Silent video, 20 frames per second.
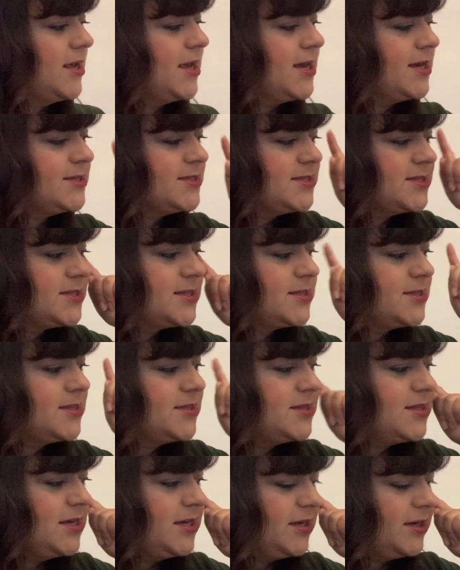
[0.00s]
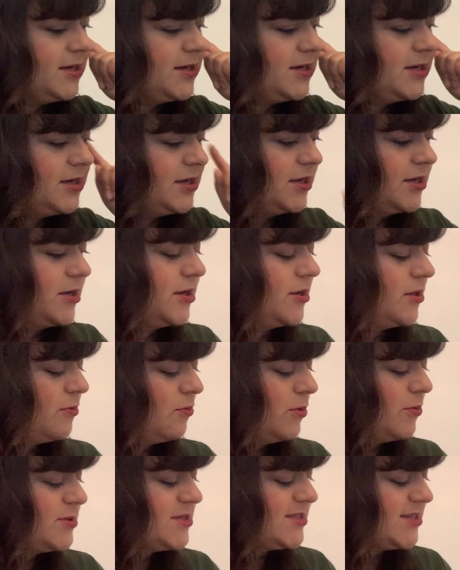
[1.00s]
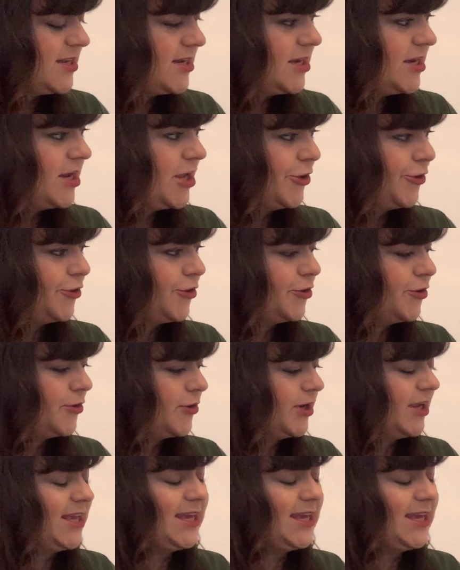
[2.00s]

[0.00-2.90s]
Let's think. What was another